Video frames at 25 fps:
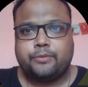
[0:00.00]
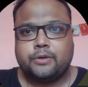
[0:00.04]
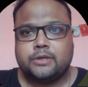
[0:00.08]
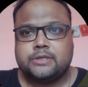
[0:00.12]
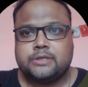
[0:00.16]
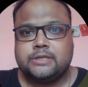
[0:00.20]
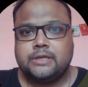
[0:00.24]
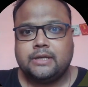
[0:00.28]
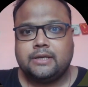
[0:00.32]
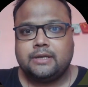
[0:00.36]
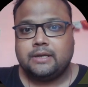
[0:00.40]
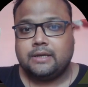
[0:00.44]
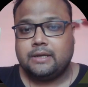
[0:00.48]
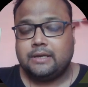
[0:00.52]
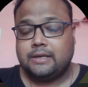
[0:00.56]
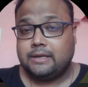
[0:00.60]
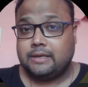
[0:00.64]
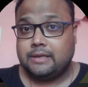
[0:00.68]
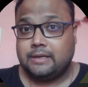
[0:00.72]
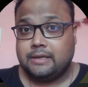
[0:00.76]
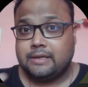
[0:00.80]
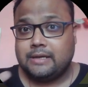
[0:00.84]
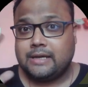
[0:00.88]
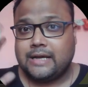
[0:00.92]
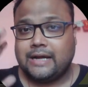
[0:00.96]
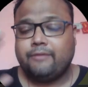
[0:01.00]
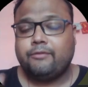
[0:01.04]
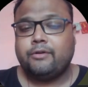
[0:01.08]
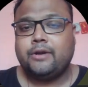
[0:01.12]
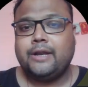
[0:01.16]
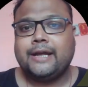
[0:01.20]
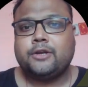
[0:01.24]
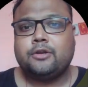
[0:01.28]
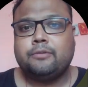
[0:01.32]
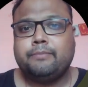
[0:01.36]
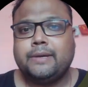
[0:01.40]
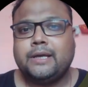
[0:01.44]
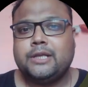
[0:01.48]
proceed, I would
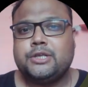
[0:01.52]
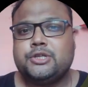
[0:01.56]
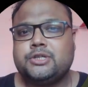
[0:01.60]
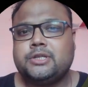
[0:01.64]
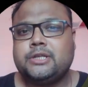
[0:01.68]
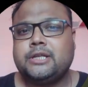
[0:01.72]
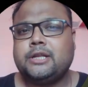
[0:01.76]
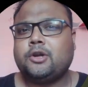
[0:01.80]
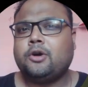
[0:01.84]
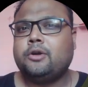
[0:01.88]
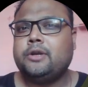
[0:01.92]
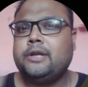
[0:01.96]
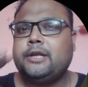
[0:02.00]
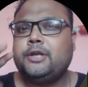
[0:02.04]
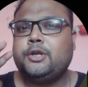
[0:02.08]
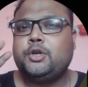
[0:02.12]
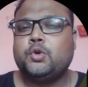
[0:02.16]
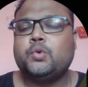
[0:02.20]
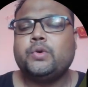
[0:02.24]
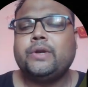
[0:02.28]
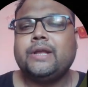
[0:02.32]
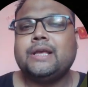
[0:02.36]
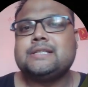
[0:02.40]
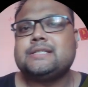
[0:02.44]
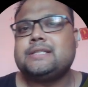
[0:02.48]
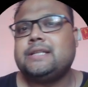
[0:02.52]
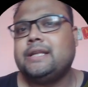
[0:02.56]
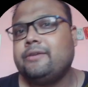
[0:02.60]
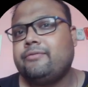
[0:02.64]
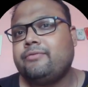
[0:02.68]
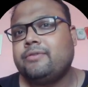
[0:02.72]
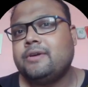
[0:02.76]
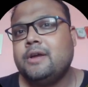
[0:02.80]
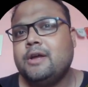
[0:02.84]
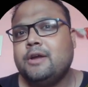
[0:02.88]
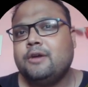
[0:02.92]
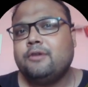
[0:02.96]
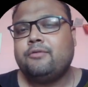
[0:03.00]
like to mention that only 2 days
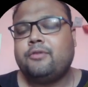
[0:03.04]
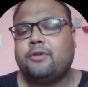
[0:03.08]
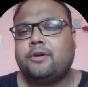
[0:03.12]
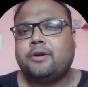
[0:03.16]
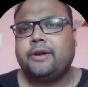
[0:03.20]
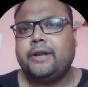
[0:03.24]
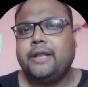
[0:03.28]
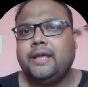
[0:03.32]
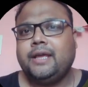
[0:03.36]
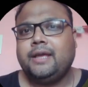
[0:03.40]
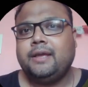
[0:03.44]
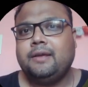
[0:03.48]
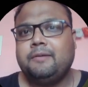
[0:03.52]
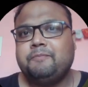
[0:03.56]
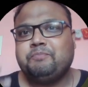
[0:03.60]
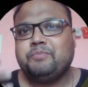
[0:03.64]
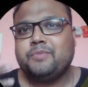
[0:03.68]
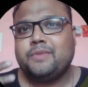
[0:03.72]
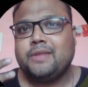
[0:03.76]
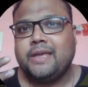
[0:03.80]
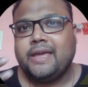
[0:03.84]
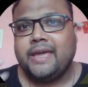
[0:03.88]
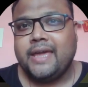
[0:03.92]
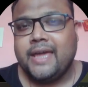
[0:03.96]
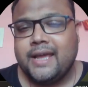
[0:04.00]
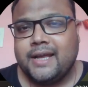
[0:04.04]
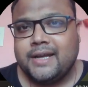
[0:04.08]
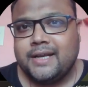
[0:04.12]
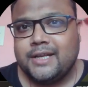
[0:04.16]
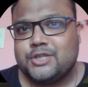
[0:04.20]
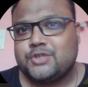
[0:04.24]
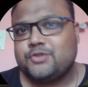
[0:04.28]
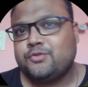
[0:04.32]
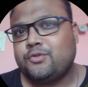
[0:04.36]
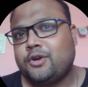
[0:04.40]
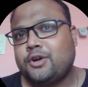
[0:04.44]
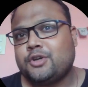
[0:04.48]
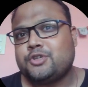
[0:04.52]
left for the
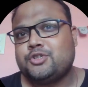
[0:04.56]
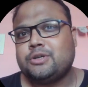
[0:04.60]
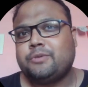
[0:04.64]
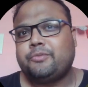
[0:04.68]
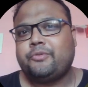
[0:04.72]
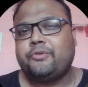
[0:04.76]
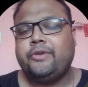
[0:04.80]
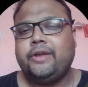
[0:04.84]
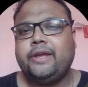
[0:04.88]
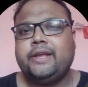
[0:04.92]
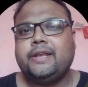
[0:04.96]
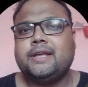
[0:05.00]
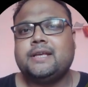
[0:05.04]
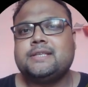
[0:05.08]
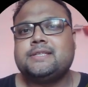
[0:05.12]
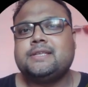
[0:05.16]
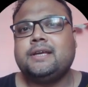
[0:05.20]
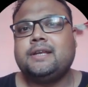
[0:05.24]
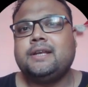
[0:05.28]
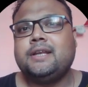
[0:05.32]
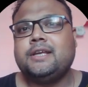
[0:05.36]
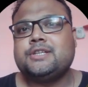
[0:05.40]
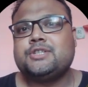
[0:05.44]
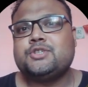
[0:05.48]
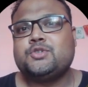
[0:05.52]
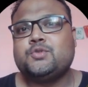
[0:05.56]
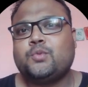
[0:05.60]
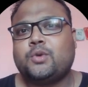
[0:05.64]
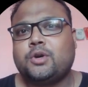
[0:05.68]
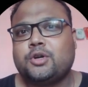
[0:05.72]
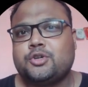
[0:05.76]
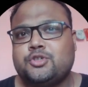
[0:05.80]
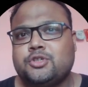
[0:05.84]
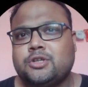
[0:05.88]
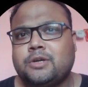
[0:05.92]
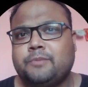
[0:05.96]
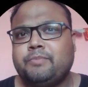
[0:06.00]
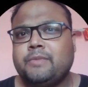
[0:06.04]
English workshop, 3 days English
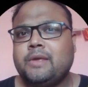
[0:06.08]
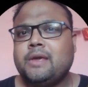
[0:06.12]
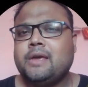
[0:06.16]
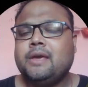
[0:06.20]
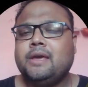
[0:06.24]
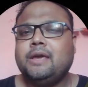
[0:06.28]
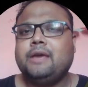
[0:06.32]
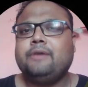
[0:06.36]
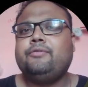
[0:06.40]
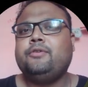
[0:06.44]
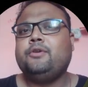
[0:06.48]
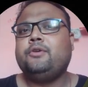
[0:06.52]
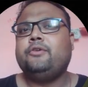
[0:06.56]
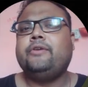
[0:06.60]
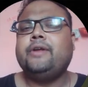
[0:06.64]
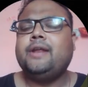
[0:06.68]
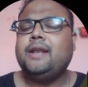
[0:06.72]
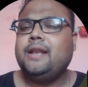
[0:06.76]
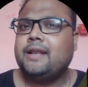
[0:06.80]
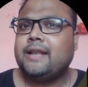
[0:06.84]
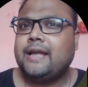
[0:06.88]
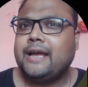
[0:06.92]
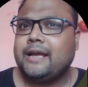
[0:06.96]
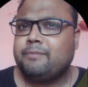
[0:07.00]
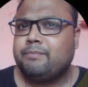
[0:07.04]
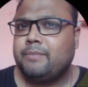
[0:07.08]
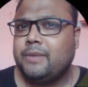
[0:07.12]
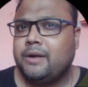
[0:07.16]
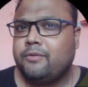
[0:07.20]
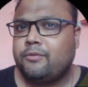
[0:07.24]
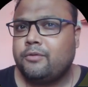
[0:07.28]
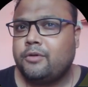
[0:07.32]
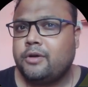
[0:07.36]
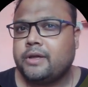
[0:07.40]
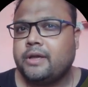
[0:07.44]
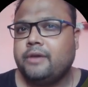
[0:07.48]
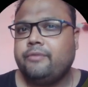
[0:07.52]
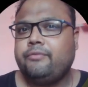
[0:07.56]
workshop. If you really like my
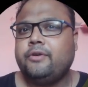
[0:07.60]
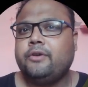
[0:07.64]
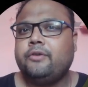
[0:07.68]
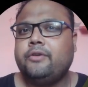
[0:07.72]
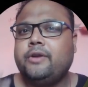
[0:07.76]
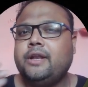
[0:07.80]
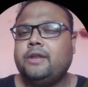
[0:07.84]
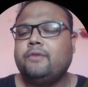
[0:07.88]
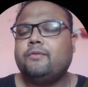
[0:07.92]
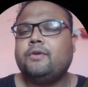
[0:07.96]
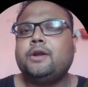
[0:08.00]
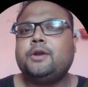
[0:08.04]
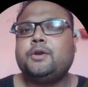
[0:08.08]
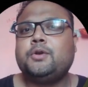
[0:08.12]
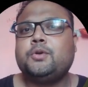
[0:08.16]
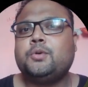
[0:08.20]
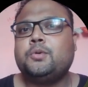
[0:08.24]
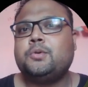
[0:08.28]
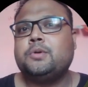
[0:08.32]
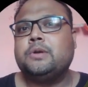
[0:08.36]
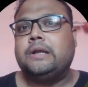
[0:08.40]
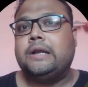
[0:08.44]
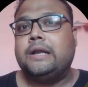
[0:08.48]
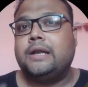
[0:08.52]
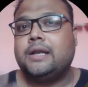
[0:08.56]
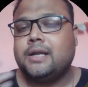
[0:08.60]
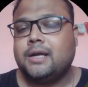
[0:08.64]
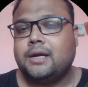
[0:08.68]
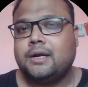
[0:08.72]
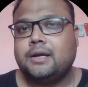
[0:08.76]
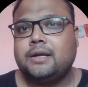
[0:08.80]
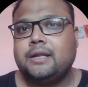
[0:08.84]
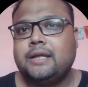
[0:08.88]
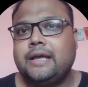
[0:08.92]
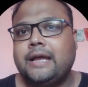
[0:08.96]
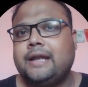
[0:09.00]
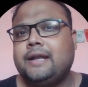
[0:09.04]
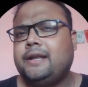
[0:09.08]
work, if you really want to
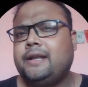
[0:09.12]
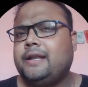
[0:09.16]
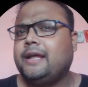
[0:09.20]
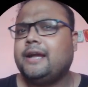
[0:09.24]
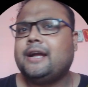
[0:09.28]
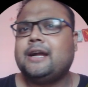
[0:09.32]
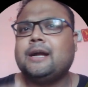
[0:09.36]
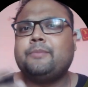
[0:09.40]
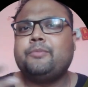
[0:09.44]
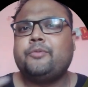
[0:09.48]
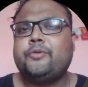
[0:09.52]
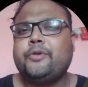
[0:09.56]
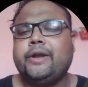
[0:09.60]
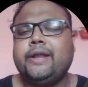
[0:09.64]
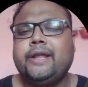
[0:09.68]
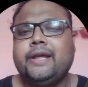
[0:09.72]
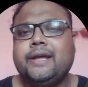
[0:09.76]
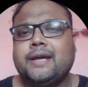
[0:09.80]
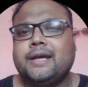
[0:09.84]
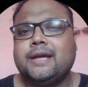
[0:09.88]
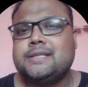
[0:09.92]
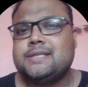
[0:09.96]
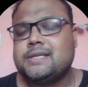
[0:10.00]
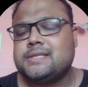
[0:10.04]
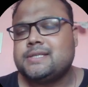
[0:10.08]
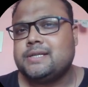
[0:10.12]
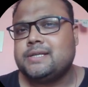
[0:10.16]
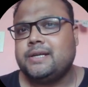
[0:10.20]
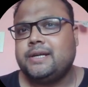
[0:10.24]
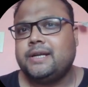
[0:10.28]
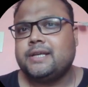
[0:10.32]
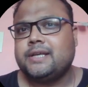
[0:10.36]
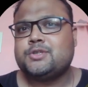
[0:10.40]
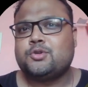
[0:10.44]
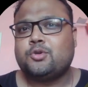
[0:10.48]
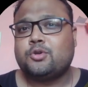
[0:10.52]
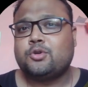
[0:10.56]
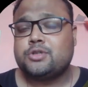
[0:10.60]
learn and take up trading as a
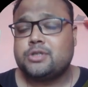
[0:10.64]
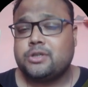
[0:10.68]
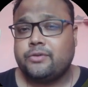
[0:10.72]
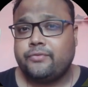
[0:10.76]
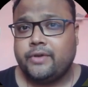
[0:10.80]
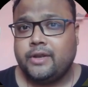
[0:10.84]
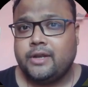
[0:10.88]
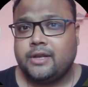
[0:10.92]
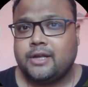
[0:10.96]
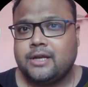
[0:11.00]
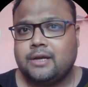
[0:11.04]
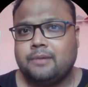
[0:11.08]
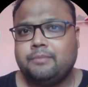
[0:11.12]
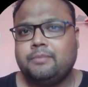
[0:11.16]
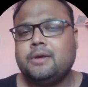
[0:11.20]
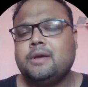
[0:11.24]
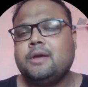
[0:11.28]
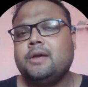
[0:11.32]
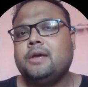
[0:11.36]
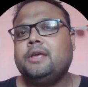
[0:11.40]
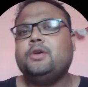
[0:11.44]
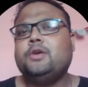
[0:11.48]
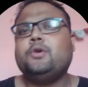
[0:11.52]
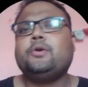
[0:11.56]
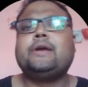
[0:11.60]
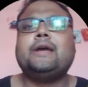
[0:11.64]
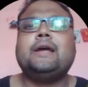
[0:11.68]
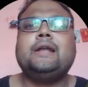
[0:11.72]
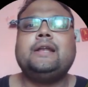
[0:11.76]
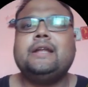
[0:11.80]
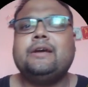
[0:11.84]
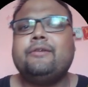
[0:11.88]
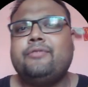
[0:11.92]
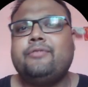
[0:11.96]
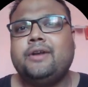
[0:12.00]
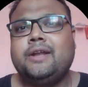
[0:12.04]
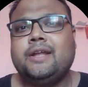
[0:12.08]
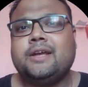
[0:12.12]
serious source of income, you can
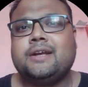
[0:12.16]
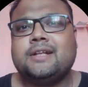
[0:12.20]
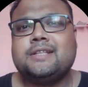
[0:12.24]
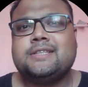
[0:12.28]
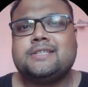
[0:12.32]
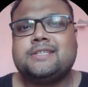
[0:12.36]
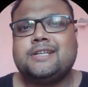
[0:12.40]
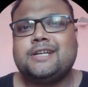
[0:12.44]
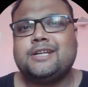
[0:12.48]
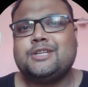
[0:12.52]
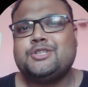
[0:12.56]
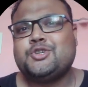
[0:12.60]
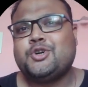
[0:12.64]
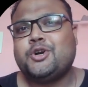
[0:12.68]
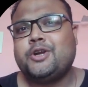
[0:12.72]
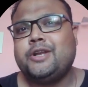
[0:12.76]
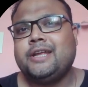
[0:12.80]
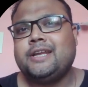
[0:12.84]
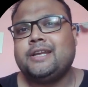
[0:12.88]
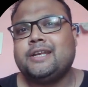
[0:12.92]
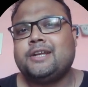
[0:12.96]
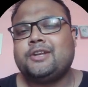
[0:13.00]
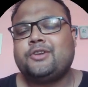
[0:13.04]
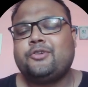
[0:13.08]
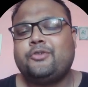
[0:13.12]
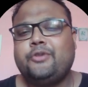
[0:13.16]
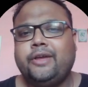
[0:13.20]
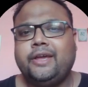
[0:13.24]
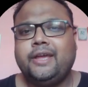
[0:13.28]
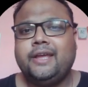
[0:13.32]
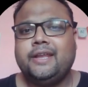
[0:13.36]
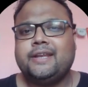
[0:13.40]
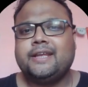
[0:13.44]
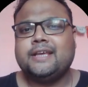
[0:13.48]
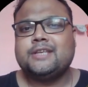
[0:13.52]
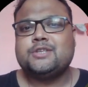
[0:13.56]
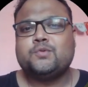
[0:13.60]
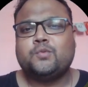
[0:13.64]
definitely consider joining the
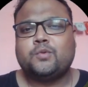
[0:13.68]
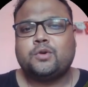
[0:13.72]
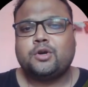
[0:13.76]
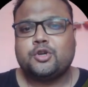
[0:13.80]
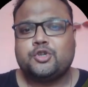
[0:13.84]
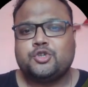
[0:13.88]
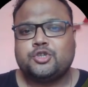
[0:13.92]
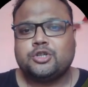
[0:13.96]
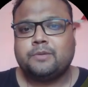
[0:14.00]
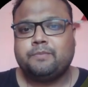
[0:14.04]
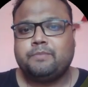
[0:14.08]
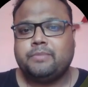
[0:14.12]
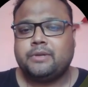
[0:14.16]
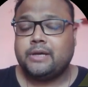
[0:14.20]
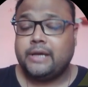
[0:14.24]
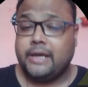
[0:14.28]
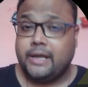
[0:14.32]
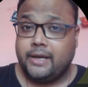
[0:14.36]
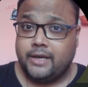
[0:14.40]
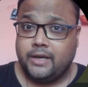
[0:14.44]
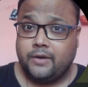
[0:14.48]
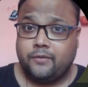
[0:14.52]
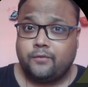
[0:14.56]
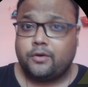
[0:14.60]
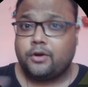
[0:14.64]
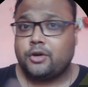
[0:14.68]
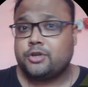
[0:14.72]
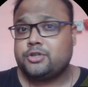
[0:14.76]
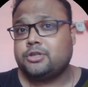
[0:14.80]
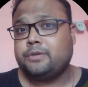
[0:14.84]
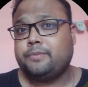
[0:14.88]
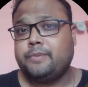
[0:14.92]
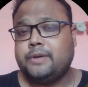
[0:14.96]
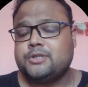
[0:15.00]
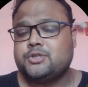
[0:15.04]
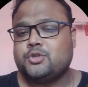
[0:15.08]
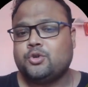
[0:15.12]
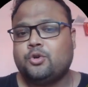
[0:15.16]
3 days workshop. The Hindi
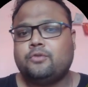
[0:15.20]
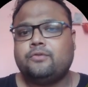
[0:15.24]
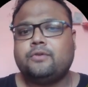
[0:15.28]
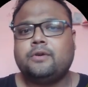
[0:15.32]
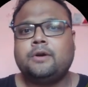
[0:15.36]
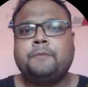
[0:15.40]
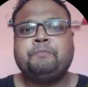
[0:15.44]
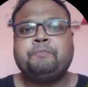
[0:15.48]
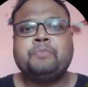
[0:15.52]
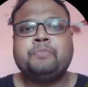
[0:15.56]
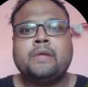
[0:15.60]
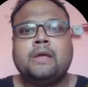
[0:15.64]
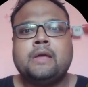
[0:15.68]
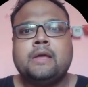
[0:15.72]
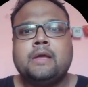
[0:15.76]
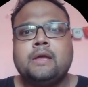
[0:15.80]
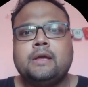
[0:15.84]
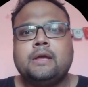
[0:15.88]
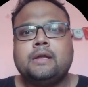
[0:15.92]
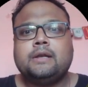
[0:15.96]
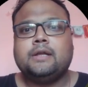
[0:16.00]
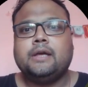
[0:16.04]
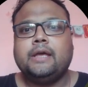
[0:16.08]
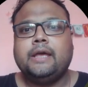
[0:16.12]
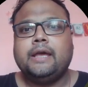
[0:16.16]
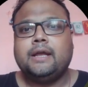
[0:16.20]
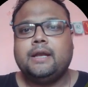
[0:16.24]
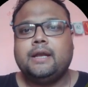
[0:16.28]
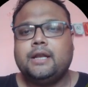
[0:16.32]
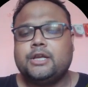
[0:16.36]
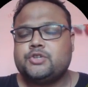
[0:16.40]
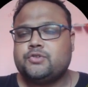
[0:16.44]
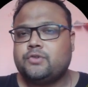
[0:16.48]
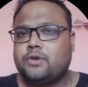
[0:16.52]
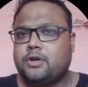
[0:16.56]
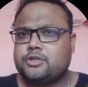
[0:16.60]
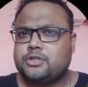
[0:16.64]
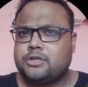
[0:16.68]
workshop is over. The
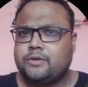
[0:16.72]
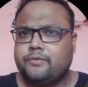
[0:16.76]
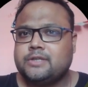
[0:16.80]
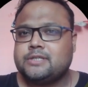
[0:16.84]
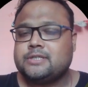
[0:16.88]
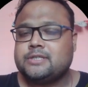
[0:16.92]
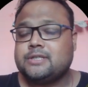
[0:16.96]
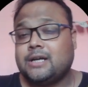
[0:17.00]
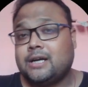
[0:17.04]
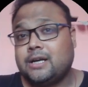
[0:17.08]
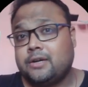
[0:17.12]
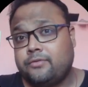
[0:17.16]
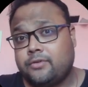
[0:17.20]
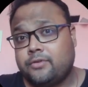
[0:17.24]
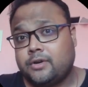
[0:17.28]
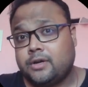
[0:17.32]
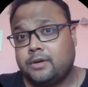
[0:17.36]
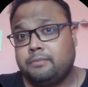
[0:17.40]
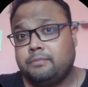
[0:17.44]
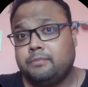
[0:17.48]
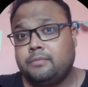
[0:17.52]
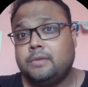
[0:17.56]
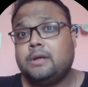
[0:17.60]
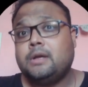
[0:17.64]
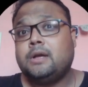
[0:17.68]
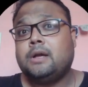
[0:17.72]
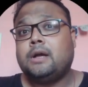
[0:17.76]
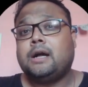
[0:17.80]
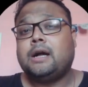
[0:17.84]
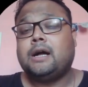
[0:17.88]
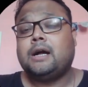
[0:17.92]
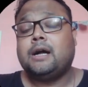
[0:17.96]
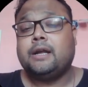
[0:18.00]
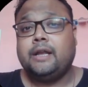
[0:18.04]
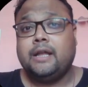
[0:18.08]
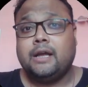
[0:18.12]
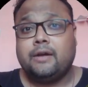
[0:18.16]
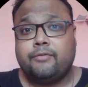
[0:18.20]
English workshop will start from
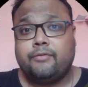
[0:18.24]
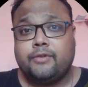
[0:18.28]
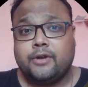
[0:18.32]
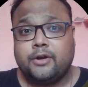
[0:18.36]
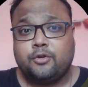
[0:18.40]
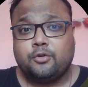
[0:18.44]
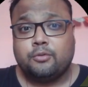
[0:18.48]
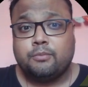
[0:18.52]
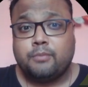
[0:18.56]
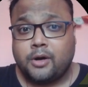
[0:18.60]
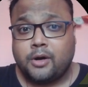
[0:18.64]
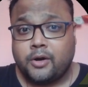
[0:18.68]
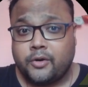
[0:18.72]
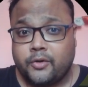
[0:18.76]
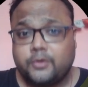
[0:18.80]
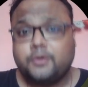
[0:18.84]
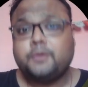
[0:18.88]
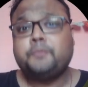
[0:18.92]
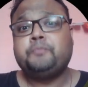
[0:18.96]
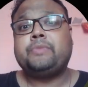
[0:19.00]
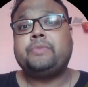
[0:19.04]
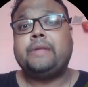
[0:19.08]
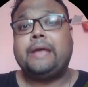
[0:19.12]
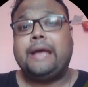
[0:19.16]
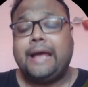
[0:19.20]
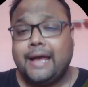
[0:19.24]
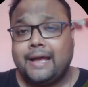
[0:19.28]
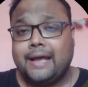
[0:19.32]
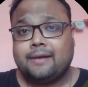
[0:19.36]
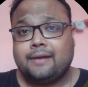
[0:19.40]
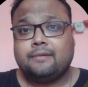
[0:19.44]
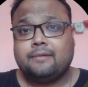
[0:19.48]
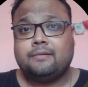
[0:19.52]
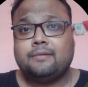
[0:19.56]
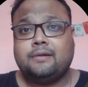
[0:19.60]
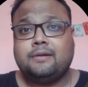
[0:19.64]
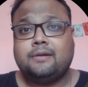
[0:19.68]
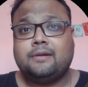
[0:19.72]
day after tomorrow.
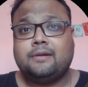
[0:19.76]
And